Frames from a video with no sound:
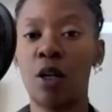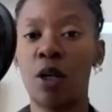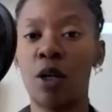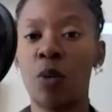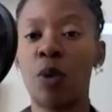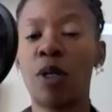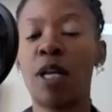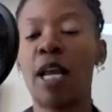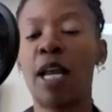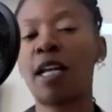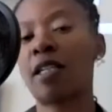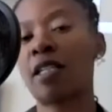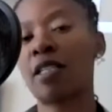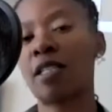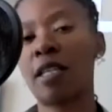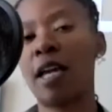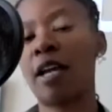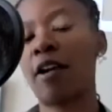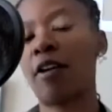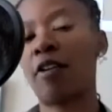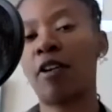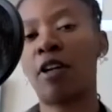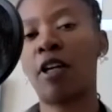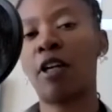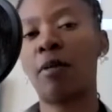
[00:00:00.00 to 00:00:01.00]
when I
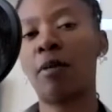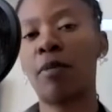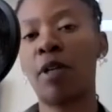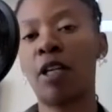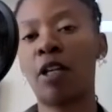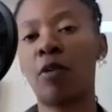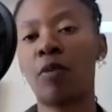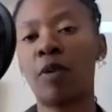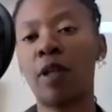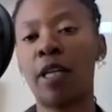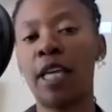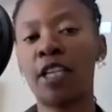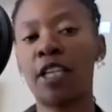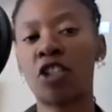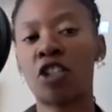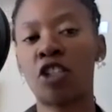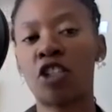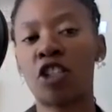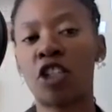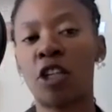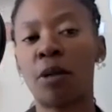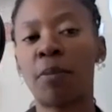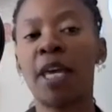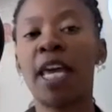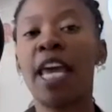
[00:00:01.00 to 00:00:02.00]
desired a committed
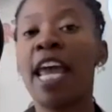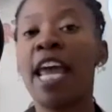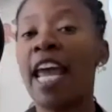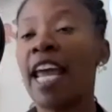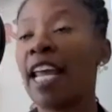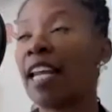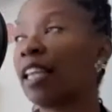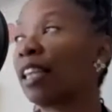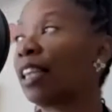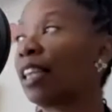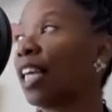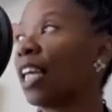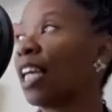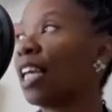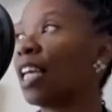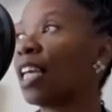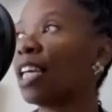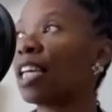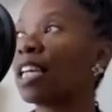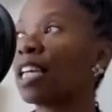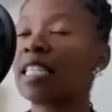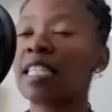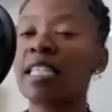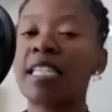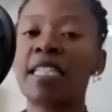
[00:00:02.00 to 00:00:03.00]
relationship. And the thing
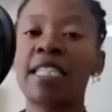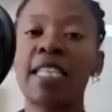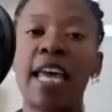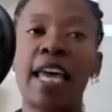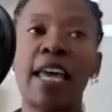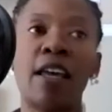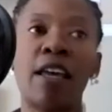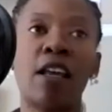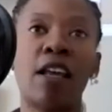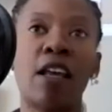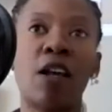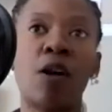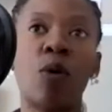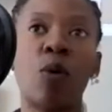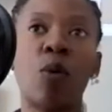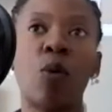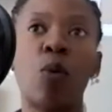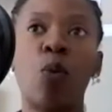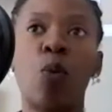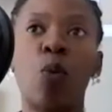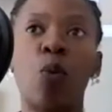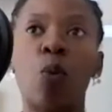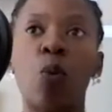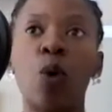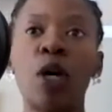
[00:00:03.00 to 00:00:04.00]
is that
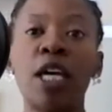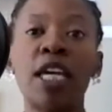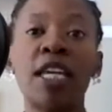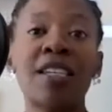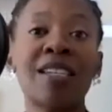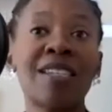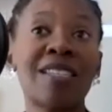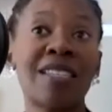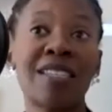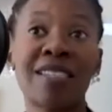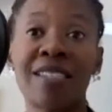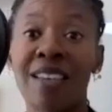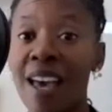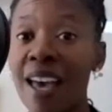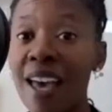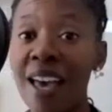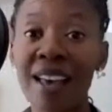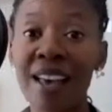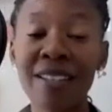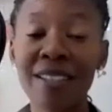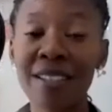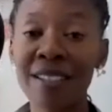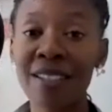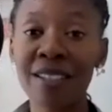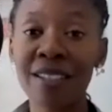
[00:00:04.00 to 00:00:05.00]
we
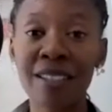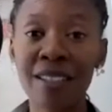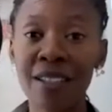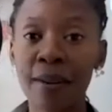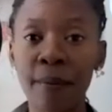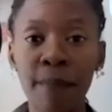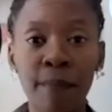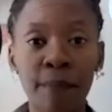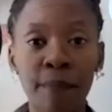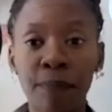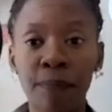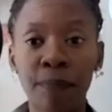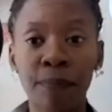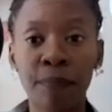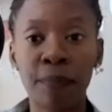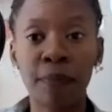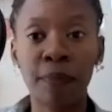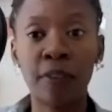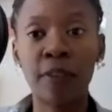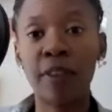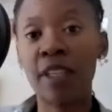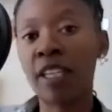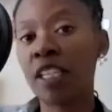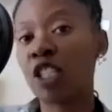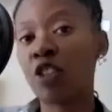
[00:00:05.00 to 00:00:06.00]
discussed
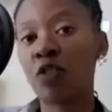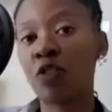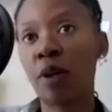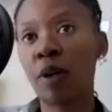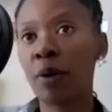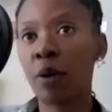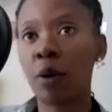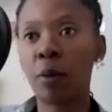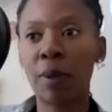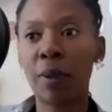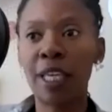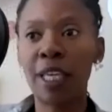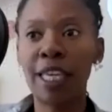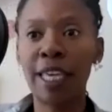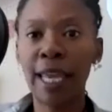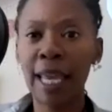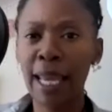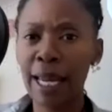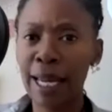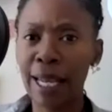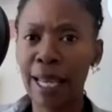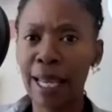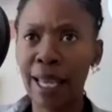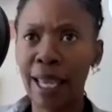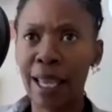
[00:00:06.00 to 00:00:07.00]
this from the
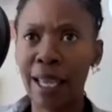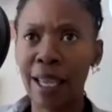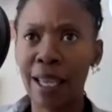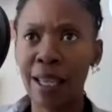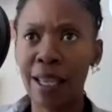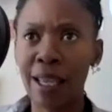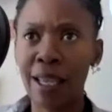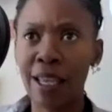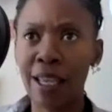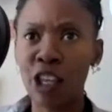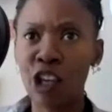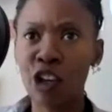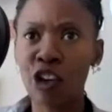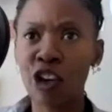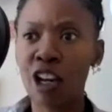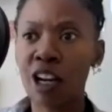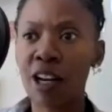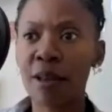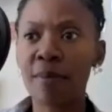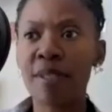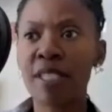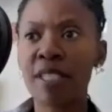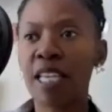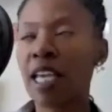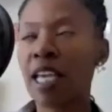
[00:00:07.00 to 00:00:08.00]
beginning. You know what
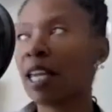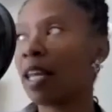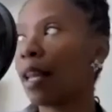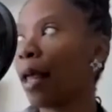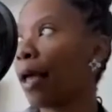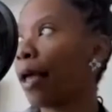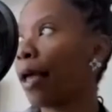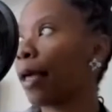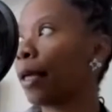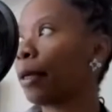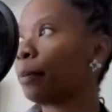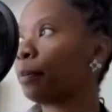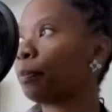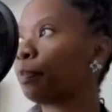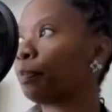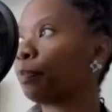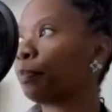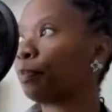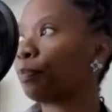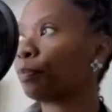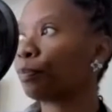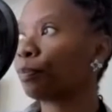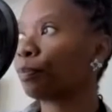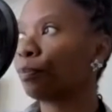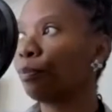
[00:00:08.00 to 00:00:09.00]
I'm saying? Like,
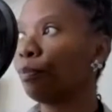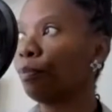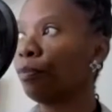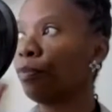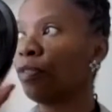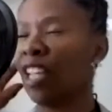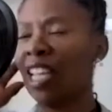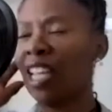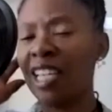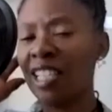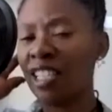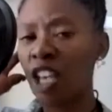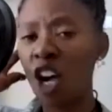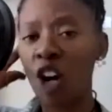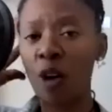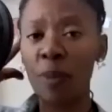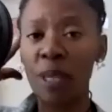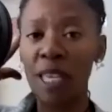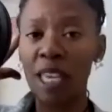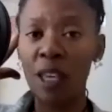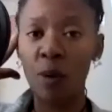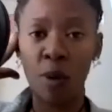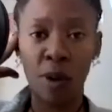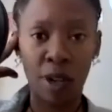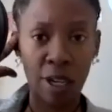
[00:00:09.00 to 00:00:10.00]
he told me
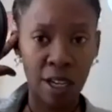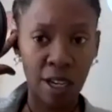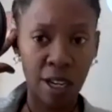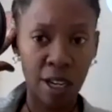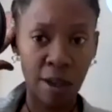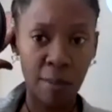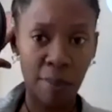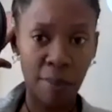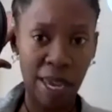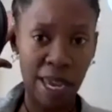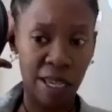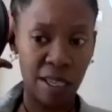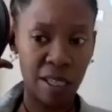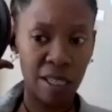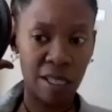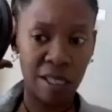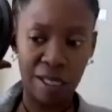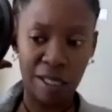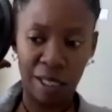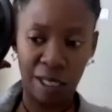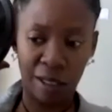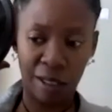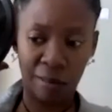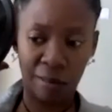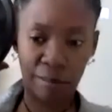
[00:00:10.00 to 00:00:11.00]
he wanted a
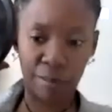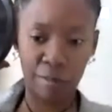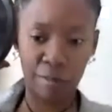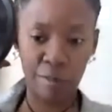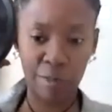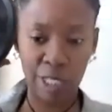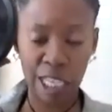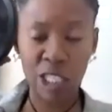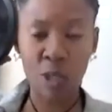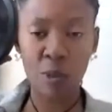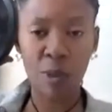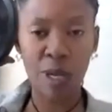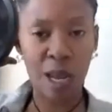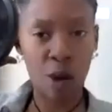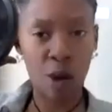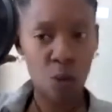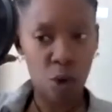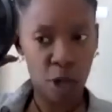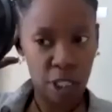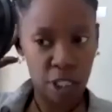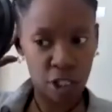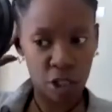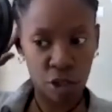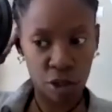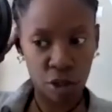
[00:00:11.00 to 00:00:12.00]
companionship. That's what I
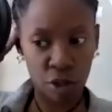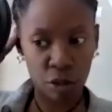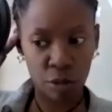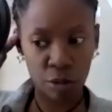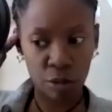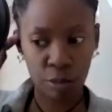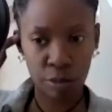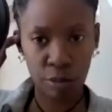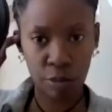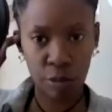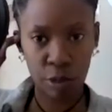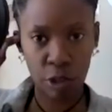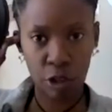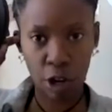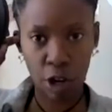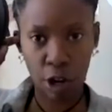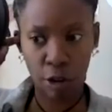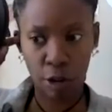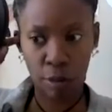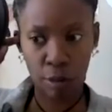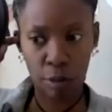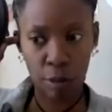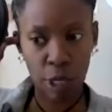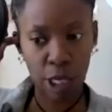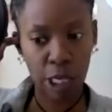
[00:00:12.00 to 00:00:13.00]
wanted too, you
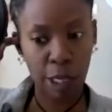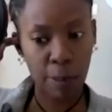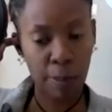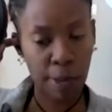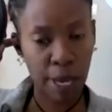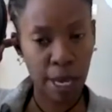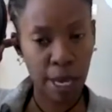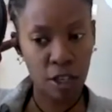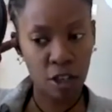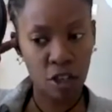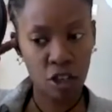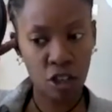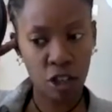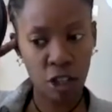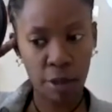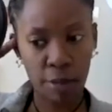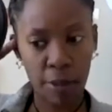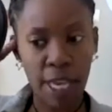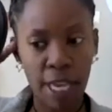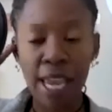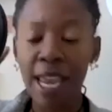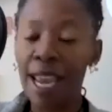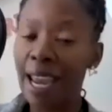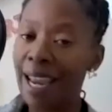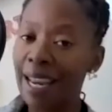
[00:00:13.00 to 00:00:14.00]
know, a companionship.
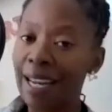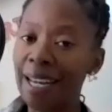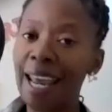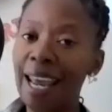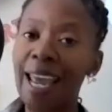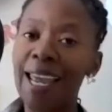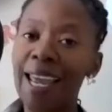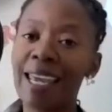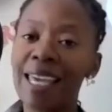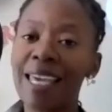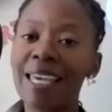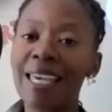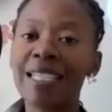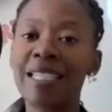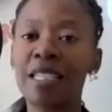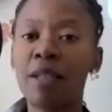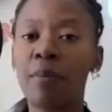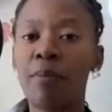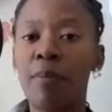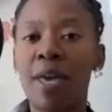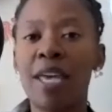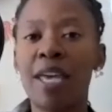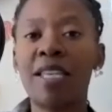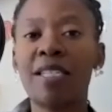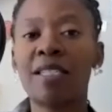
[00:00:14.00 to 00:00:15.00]
And that is the
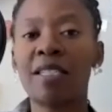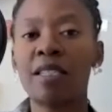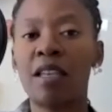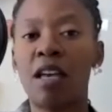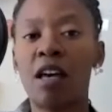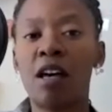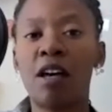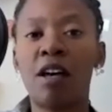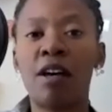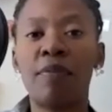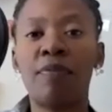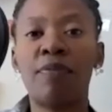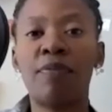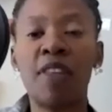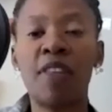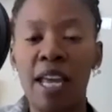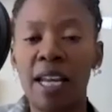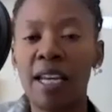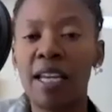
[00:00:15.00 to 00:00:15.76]
base of